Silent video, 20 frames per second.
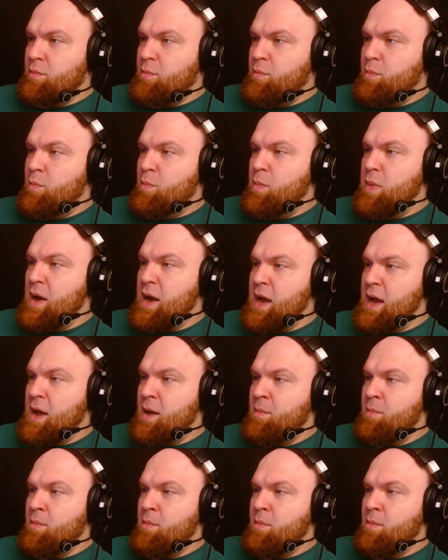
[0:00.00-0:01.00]

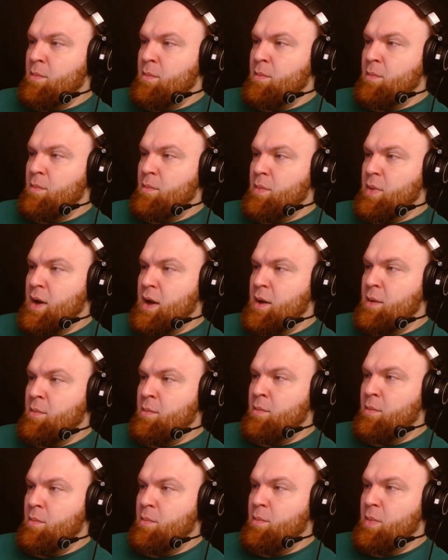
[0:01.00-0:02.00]
Bam,
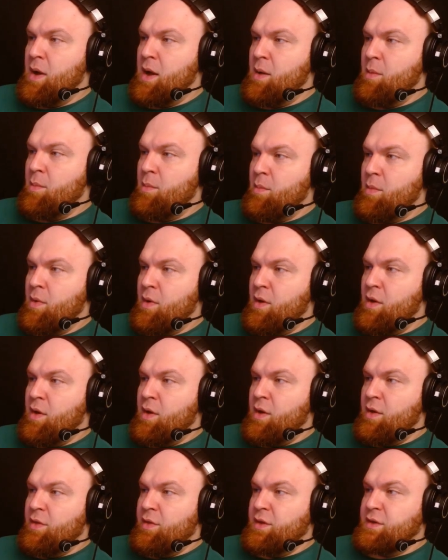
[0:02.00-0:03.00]
bam, bam.
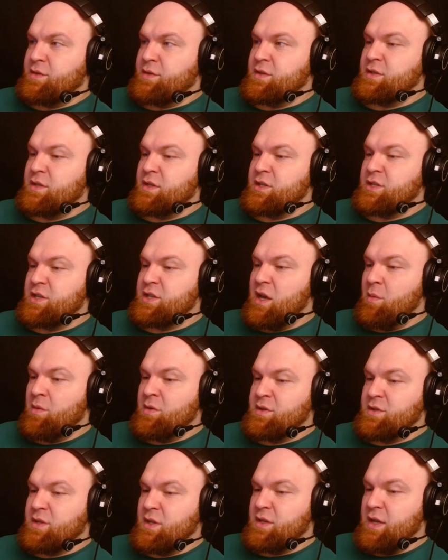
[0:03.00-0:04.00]
This is the
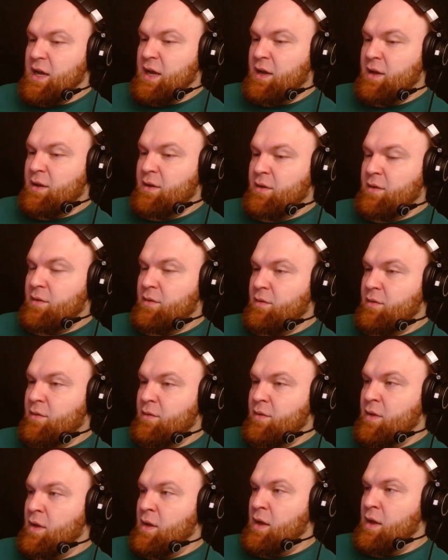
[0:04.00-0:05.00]
Shaman's attack.
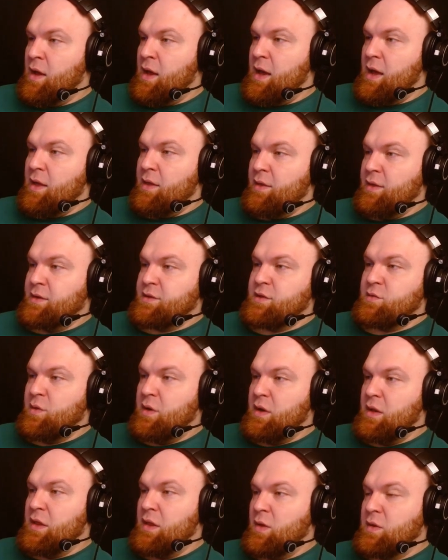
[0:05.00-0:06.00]
This is
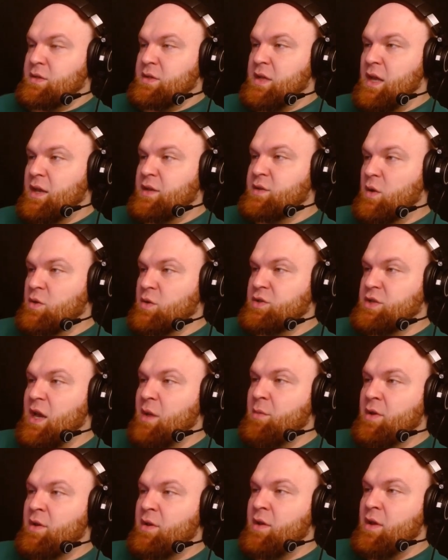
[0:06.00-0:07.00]
what it looks like. So
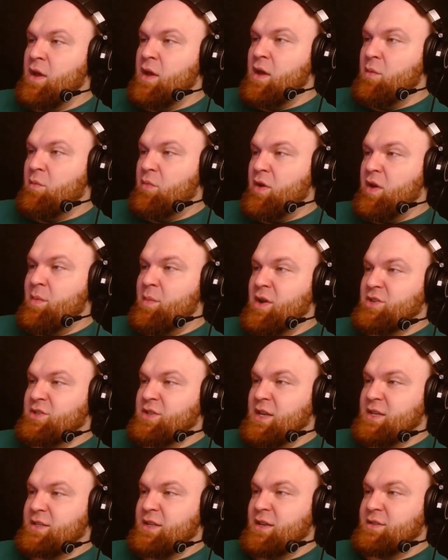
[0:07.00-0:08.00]
Shaman pretty much
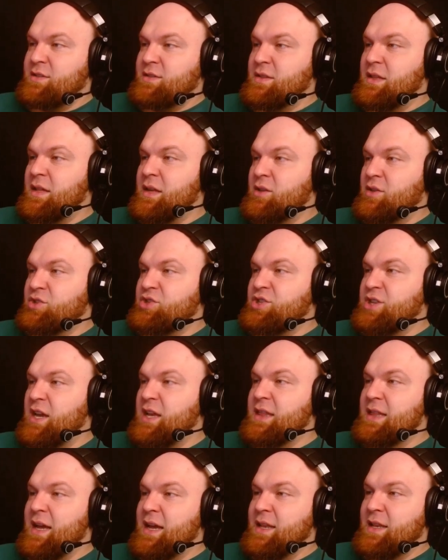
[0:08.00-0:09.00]
does this little chain
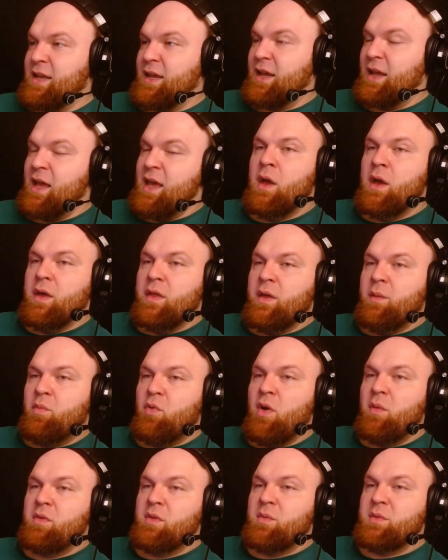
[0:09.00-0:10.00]
lightning. The
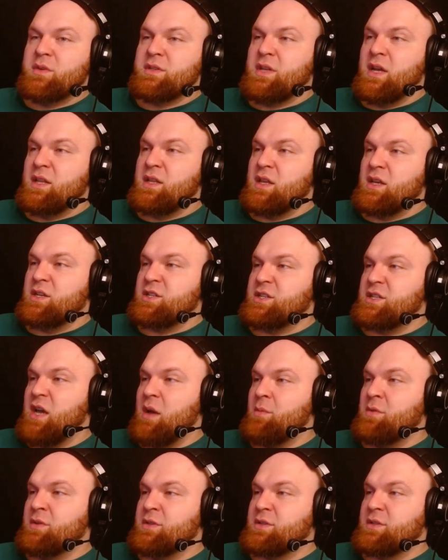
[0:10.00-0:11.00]
problem is that
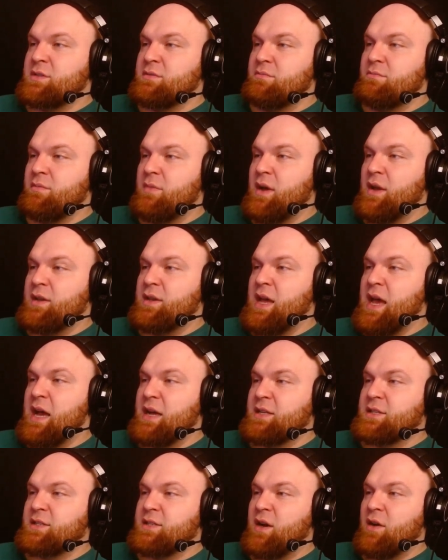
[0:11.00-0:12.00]
Shaman's
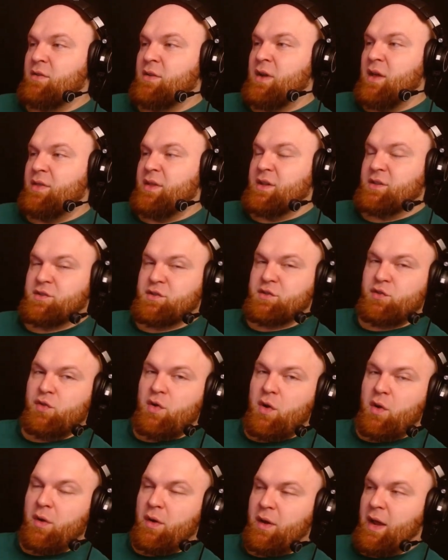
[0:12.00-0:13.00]
attacks are not that
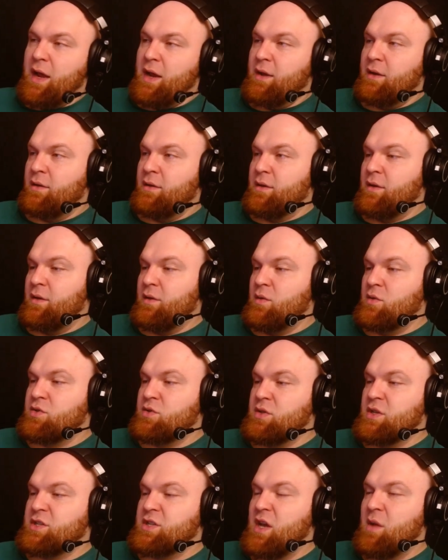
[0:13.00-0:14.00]
strong, and
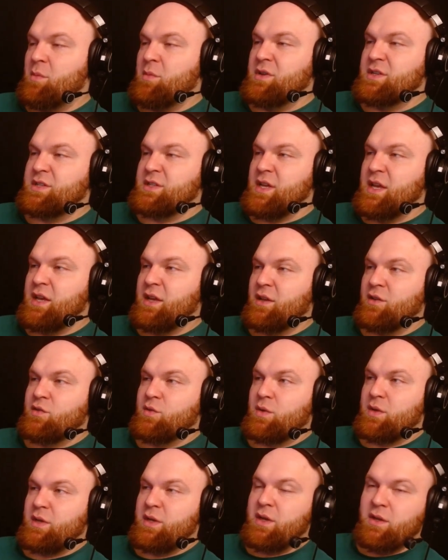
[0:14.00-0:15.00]
usually Shaman is taken
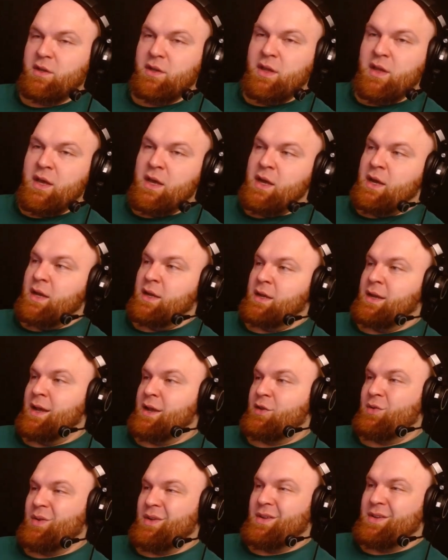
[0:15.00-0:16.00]
to heal,
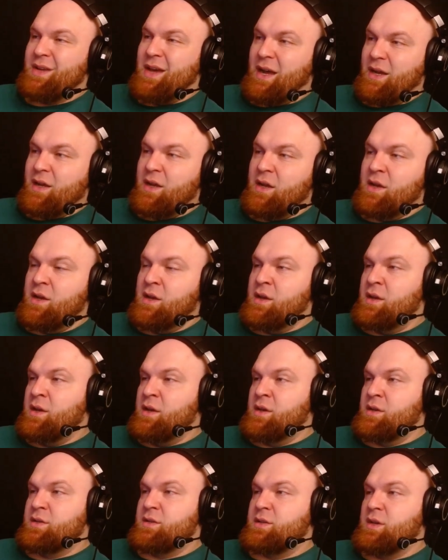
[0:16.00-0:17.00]
not to attack.
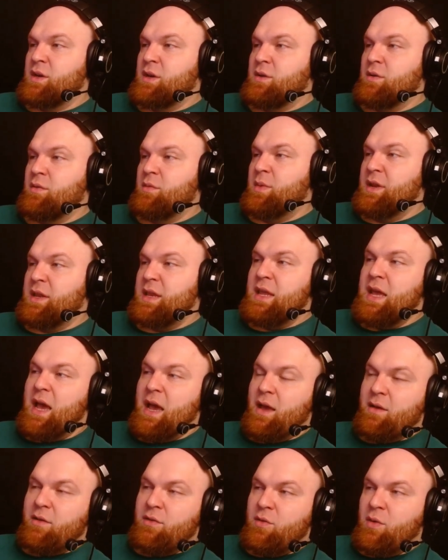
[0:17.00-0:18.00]
So, but
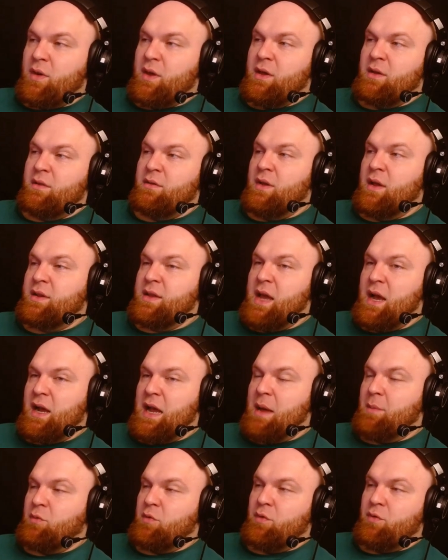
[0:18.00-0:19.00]
yeah, you can attack
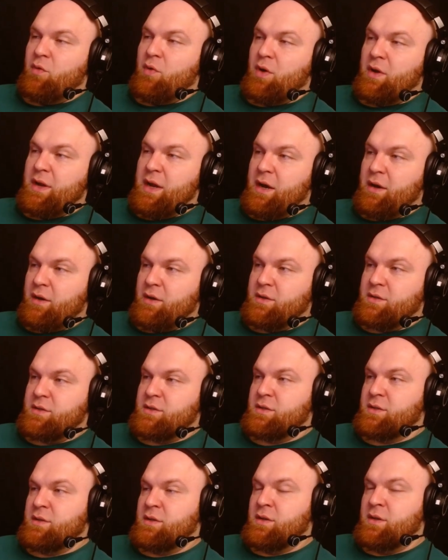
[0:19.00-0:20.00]
up to 4
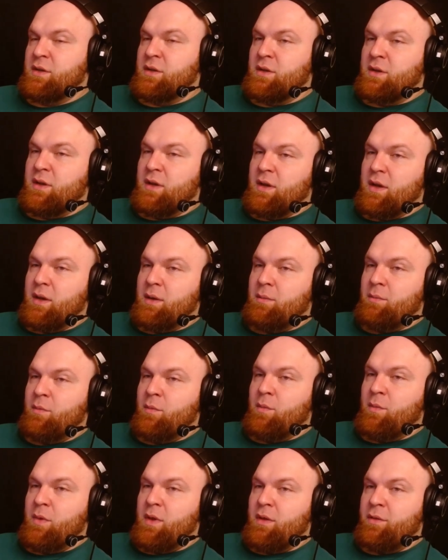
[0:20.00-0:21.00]
targets
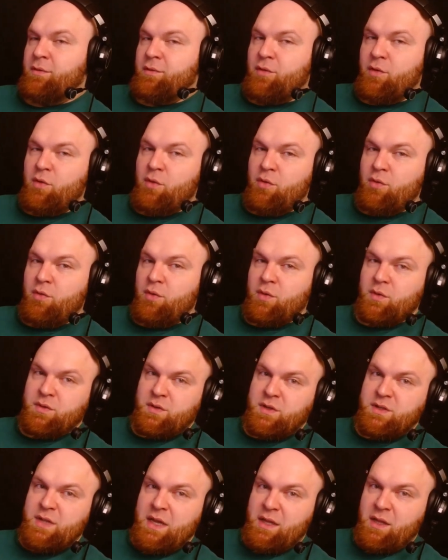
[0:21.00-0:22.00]
if you use
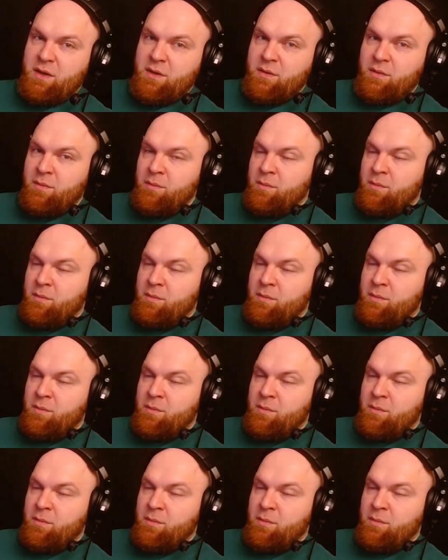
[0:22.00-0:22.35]
this talent.